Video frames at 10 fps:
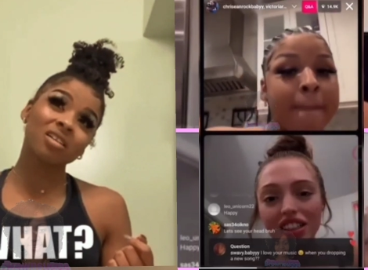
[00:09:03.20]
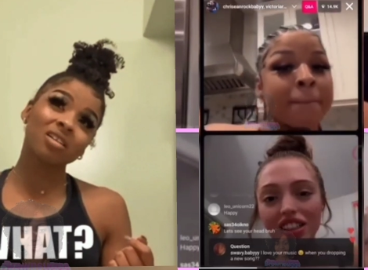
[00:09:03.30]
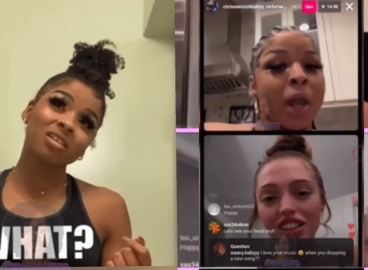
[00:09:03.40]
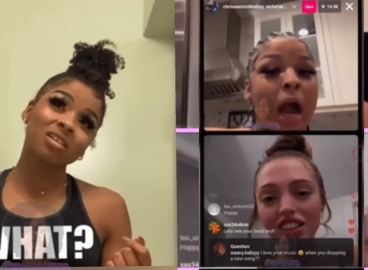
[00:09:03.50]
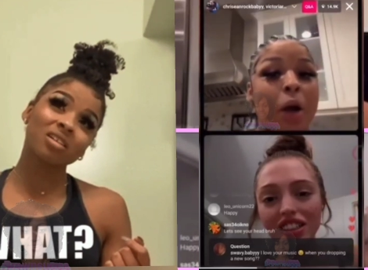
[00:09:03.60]

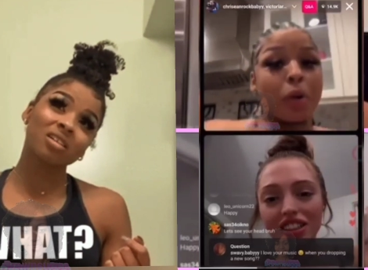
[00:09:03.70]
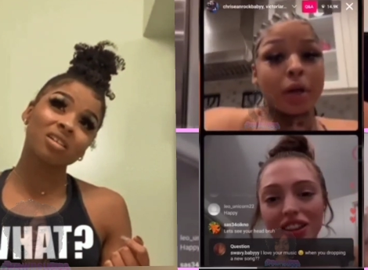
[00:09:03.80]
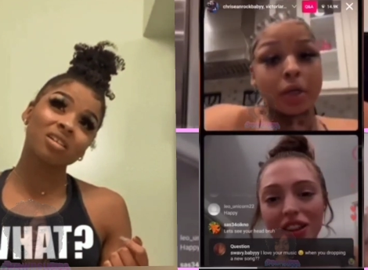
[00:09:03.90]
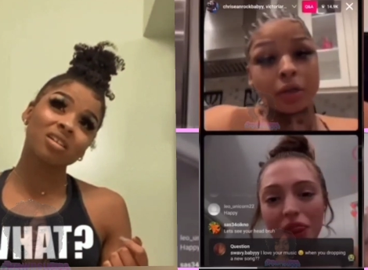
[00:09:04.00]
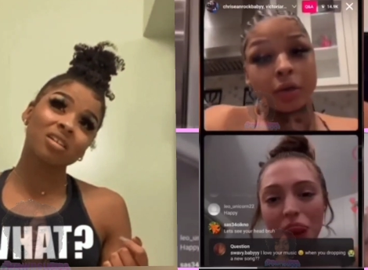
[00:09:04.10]
Speaker 1: I want
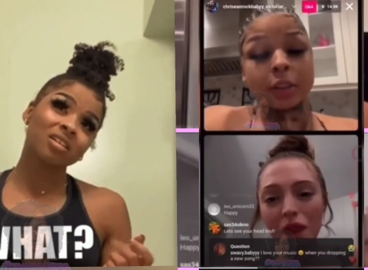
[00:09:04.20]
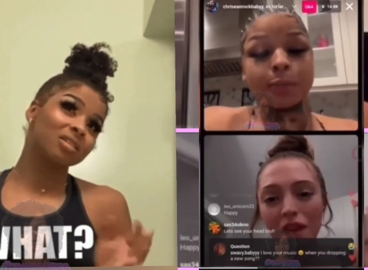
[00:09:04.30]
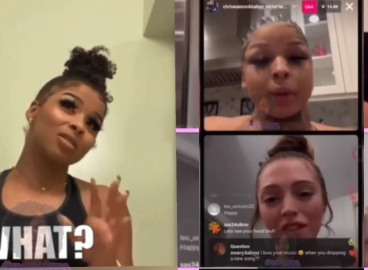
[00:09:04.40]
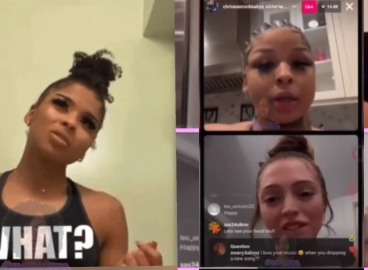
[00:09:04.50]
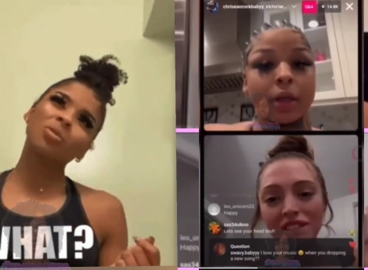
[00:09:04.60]
to do this, but
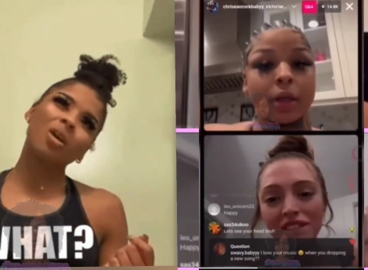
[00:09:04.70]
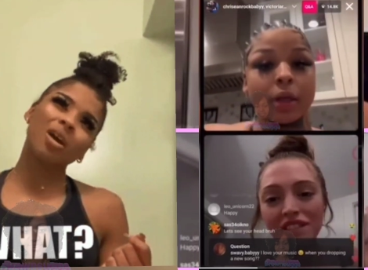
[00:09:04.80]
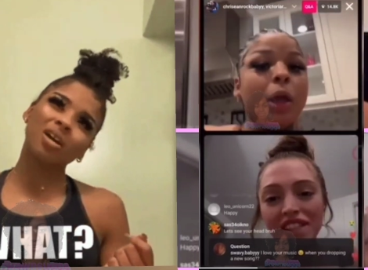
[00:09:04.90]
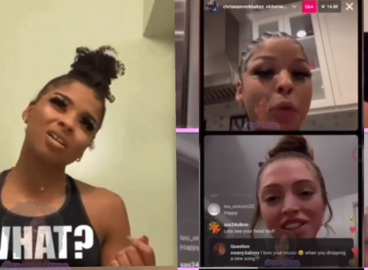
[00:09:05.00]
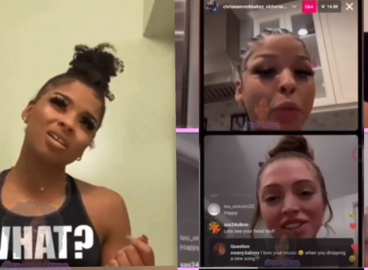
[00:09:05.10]

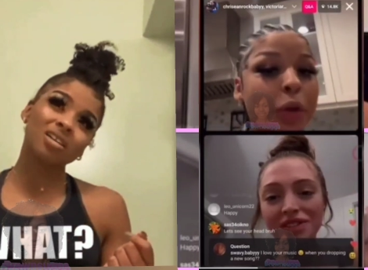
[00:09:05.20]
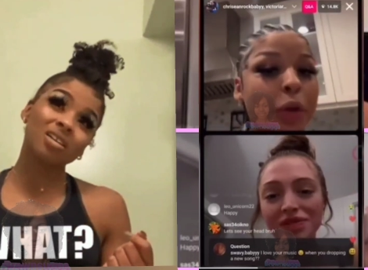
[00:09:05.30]
you when you